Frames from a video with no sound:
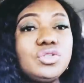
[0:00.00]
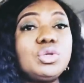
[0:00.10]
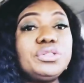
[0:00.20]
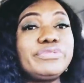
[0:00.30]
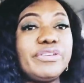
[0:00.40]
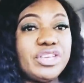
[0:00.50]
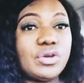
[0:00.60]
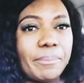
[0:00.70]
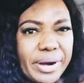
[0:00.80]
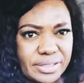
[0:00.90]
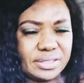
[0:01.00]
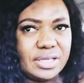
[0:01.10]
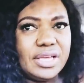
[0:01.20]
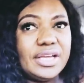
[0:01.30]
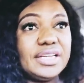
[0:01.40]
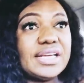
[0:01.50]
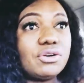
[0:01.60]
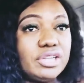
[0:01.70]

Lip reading: you know you've given your best in that